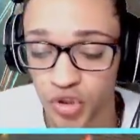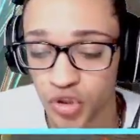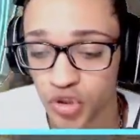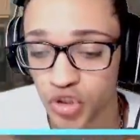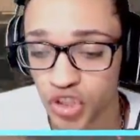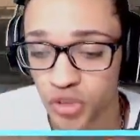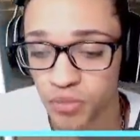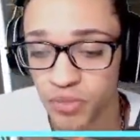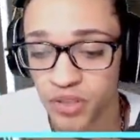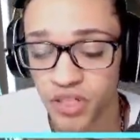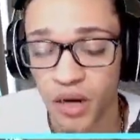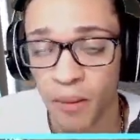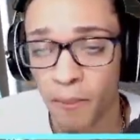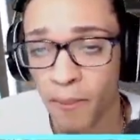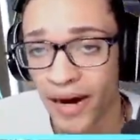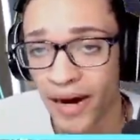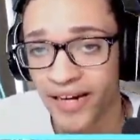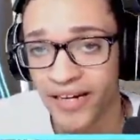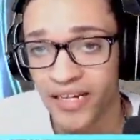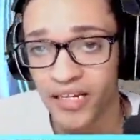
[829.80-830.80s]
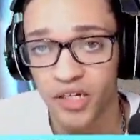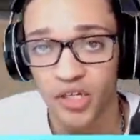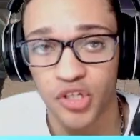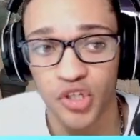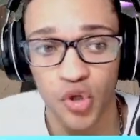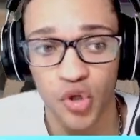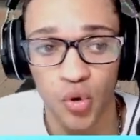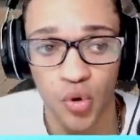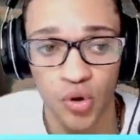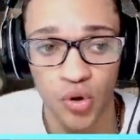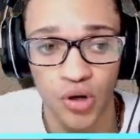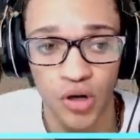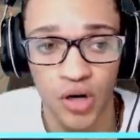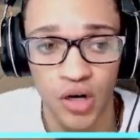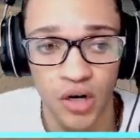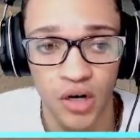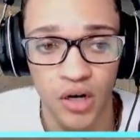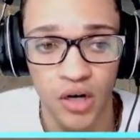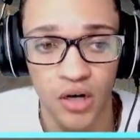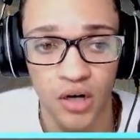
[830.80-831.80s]
should be combining your
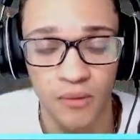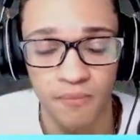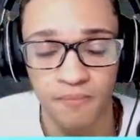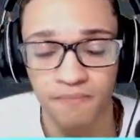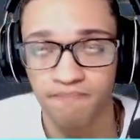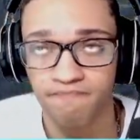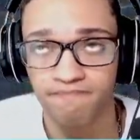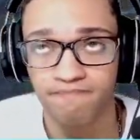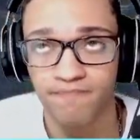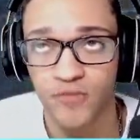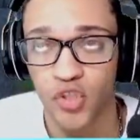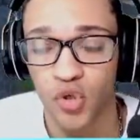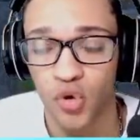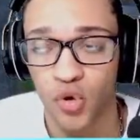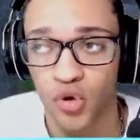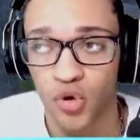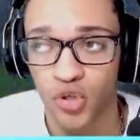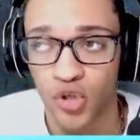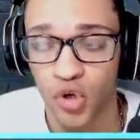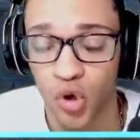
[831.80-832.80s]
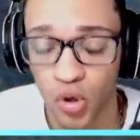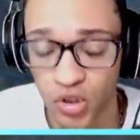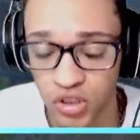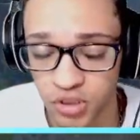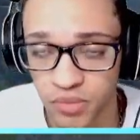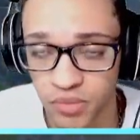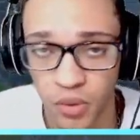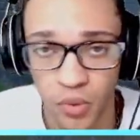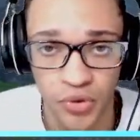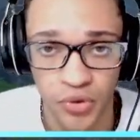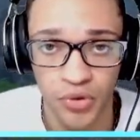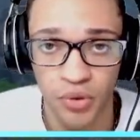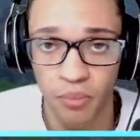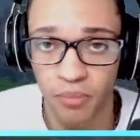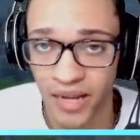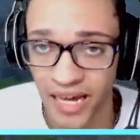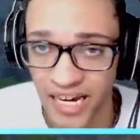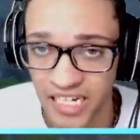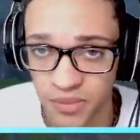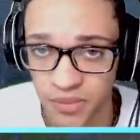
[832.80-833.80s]
ultimate with your
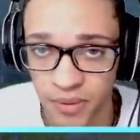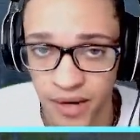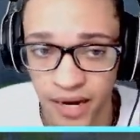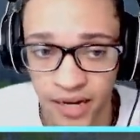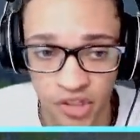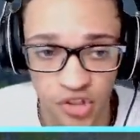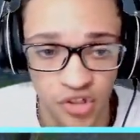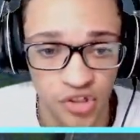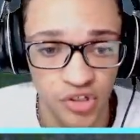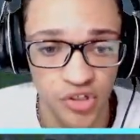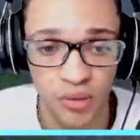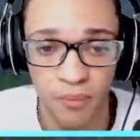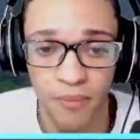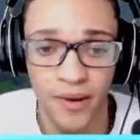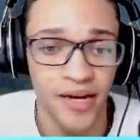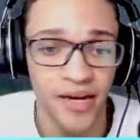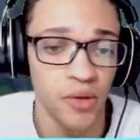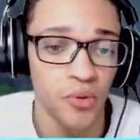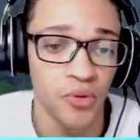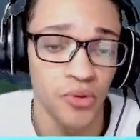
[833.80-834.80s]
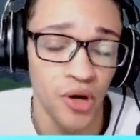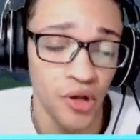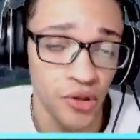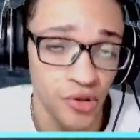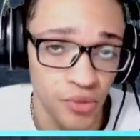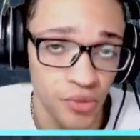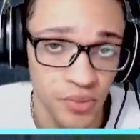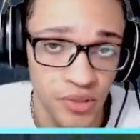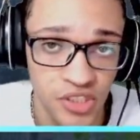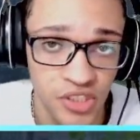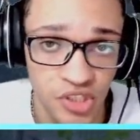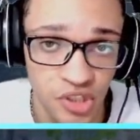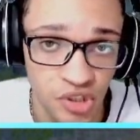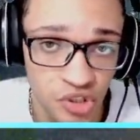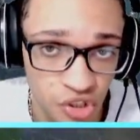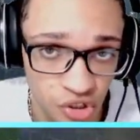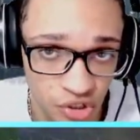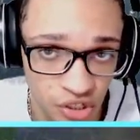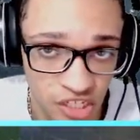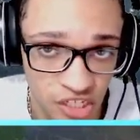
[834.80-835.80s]
blast pack. You can combine it with other pieces of
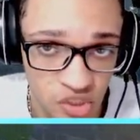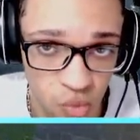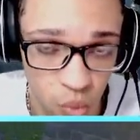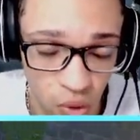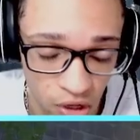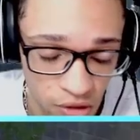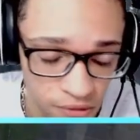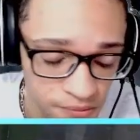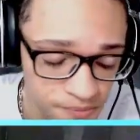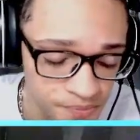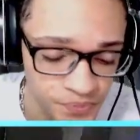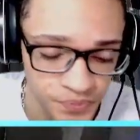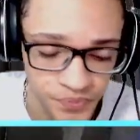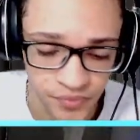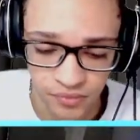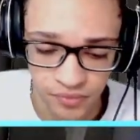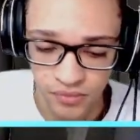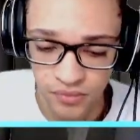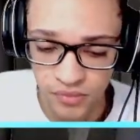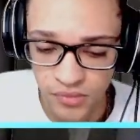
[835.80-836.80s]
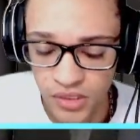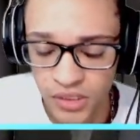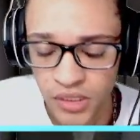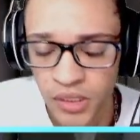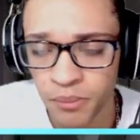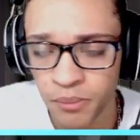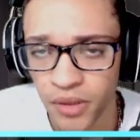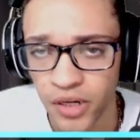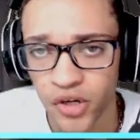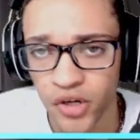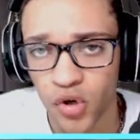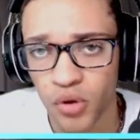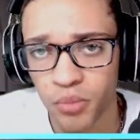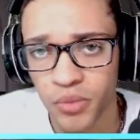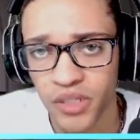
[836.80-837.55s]
utility as well. But normally,